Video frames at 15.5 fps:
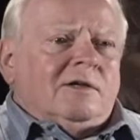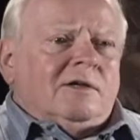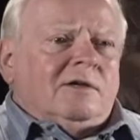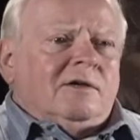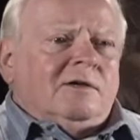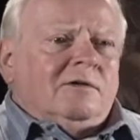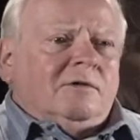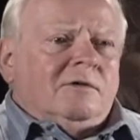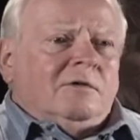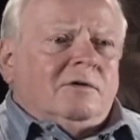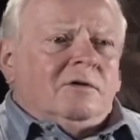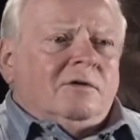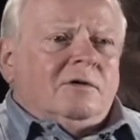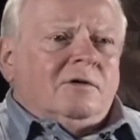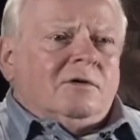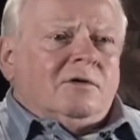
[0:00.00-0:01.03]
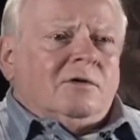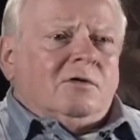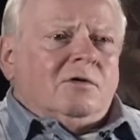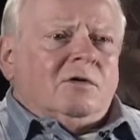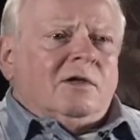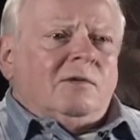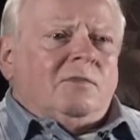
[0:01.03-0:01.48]
the
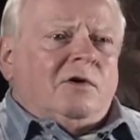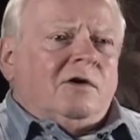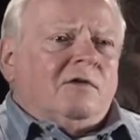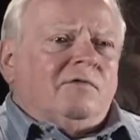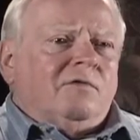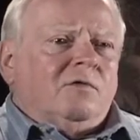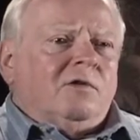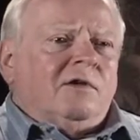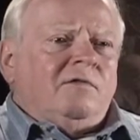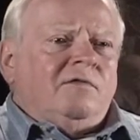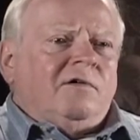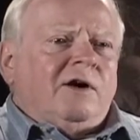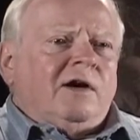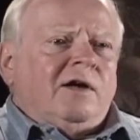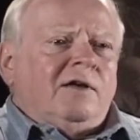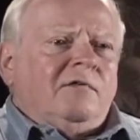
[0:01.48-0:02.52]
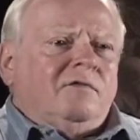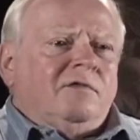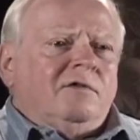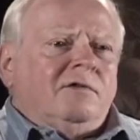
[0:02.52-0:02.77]
early part of forty-five.